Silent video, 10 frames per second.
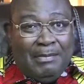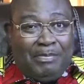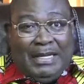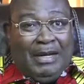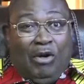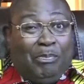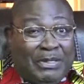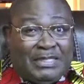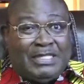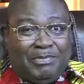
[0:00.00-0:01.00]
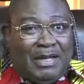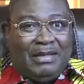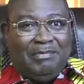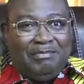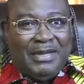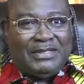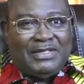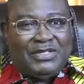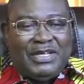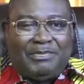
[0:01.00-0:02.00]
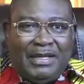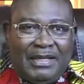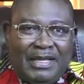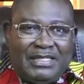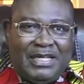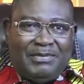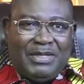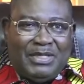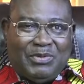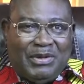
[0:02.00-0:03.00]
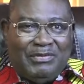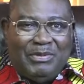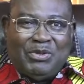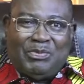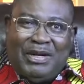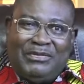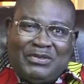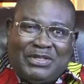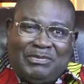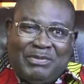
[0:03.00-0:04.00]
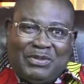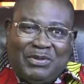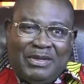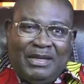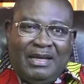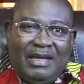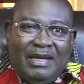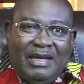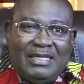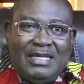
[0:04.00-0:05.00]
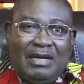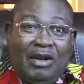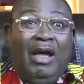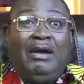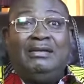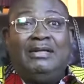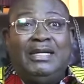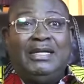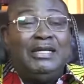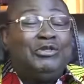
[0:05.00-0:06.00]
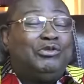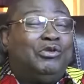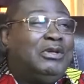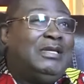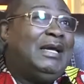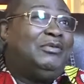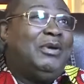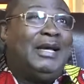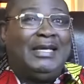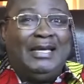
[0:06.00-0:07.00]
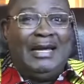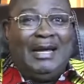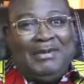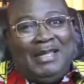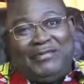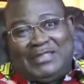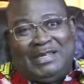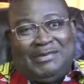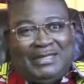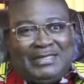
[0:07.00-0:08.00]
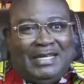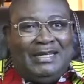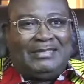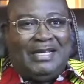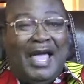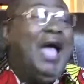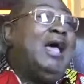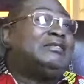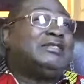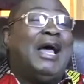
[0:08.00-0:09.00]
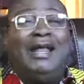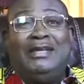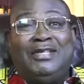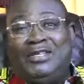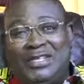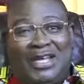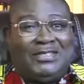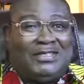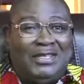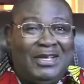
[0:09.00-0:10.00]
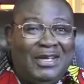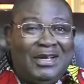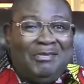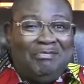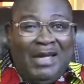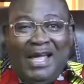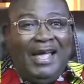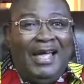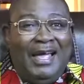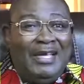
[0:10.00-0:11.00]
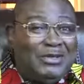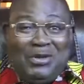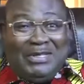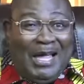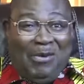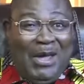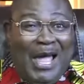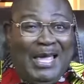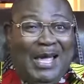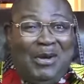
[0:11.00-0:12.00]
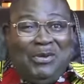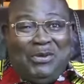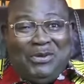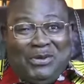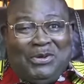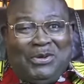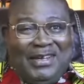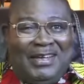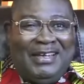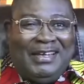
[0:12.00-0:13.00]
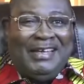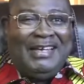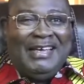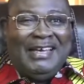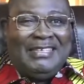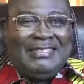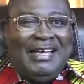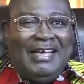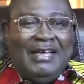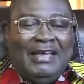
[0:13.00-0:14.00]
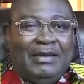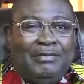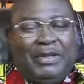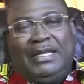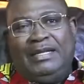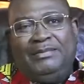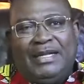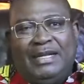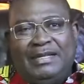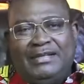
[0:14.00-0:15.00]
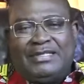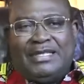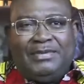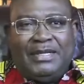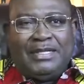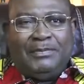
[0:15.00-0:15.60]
Peter opens his mouth and makes a statement, and that statement is one of the most powerful statements to me. He said, Lord, it is good that you are here. I mean, if he's a man saying it, he said, hey, Charlie, Jesus, man, it's good that we are here, you know. He said, but then he made another statement. He